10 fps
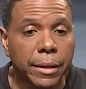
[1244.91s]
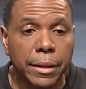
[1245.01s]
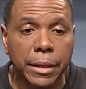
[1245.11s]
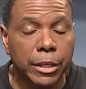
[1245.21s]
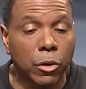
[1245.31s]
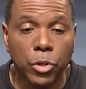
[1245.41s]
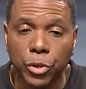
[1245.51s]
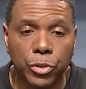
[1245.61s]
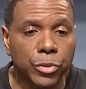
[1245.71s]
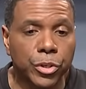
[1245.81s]
that don't
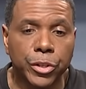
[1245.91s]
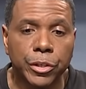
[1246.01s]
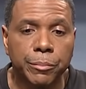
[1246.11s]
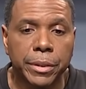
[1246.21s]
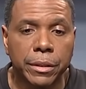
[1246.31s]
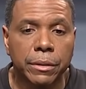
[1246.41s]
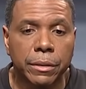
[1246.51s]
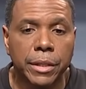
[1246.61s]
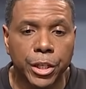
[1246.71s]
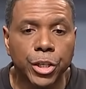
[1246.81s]
look too good, but
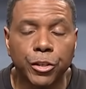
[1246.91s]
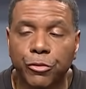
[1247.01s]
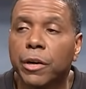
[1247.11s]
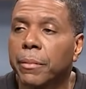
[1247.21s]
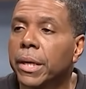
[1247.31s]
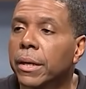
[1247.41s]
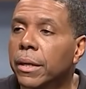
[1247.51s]
they good for me.